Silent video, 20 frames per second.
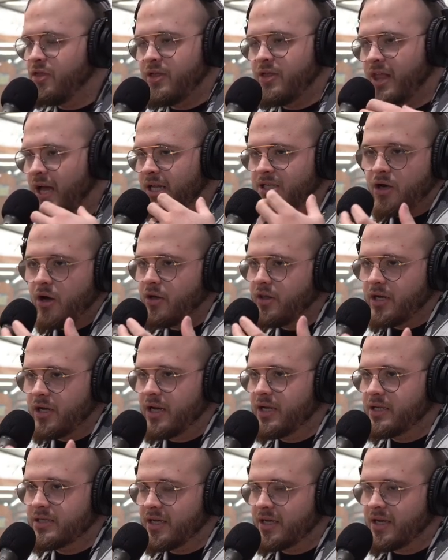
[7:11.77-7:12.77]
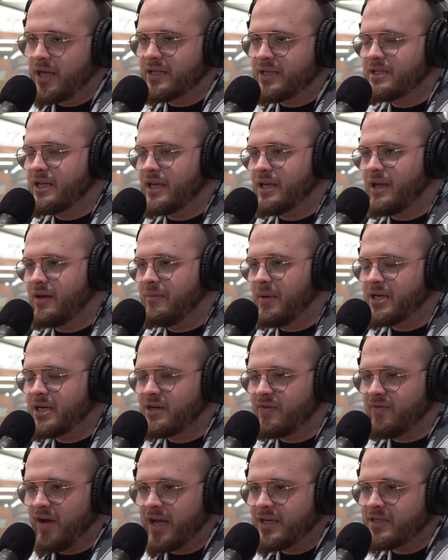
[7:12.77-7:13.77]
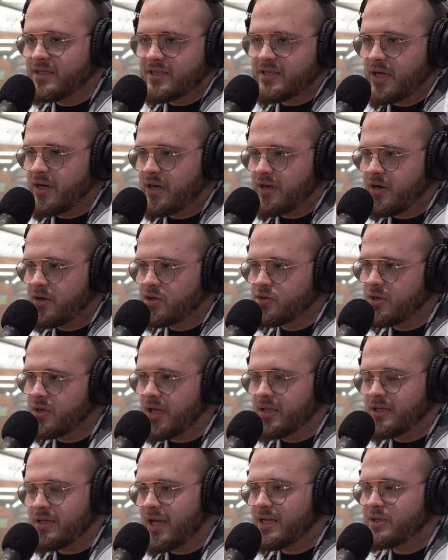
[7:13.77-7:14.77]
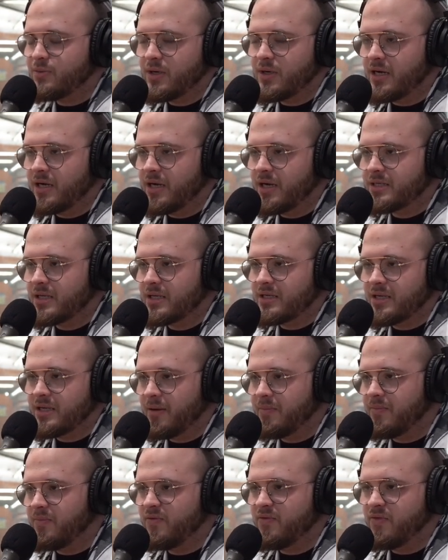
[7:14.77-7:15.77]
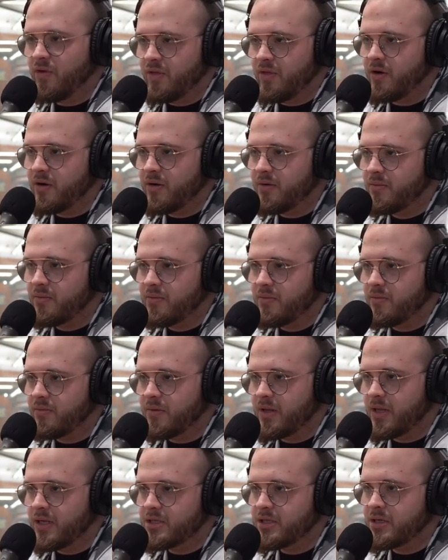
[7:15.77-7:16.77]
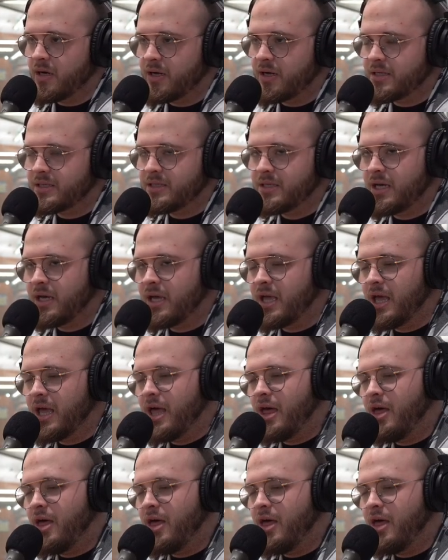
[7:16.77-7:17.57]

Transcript: That's all it is. Like, it's like, imagine if ISIS had a country. Like, that's what it is, except for their religion, honestly.